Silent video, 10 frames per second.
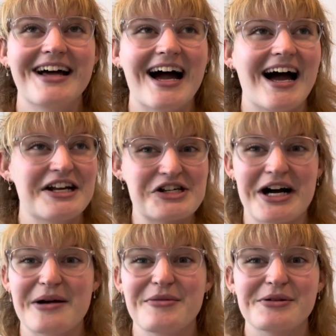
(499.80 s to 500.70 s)
I
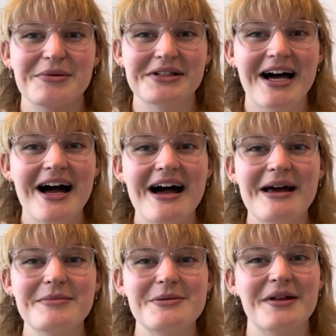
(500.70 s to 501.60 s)
tried multiple
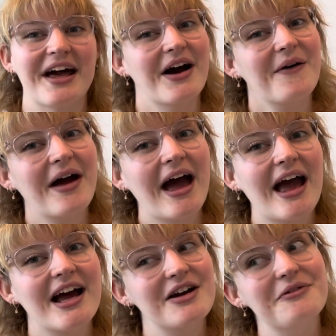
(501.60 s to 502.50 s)
times to be like,
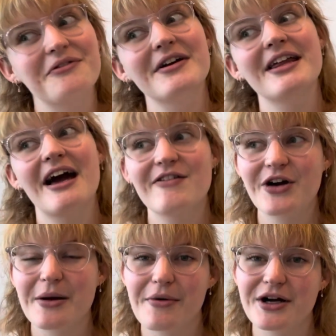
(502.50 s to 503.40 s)
okay, I don't really have a
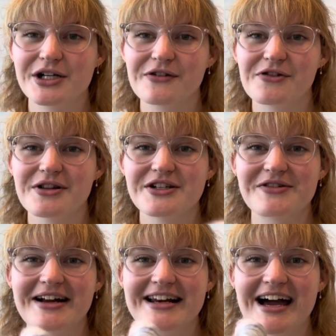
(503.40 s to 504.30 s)
great project for this
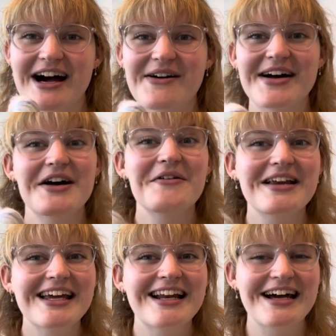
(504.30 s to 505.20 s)
right now, I don't
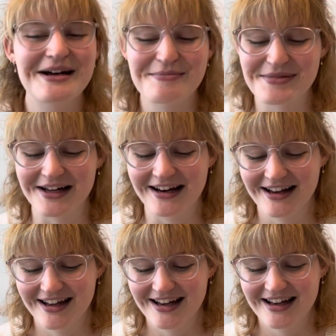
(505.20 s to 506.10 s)
need it, but
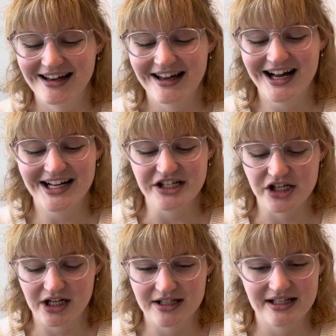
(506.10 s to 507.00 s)
I just
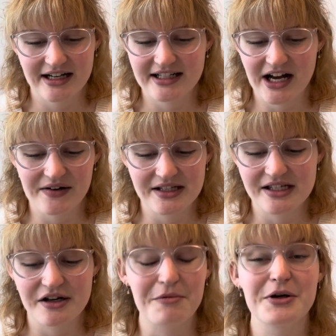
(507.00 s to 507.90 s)
couldn't set it down. It's
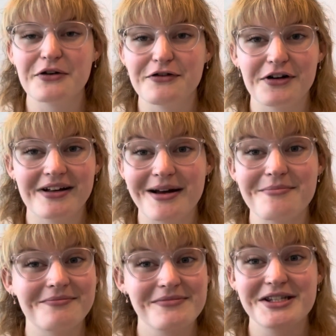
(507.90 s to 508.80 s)
so beautiful, and I'm
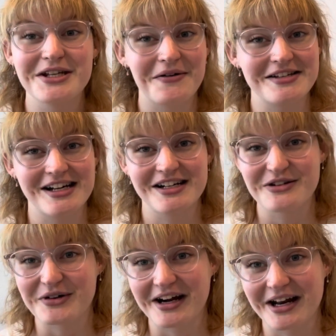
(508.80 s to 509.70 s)
so excited to
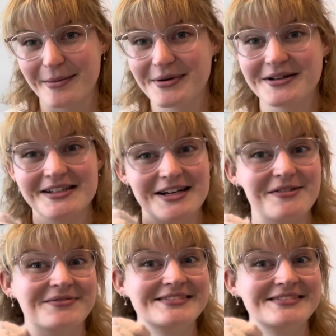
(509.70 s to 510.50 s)
work it up. So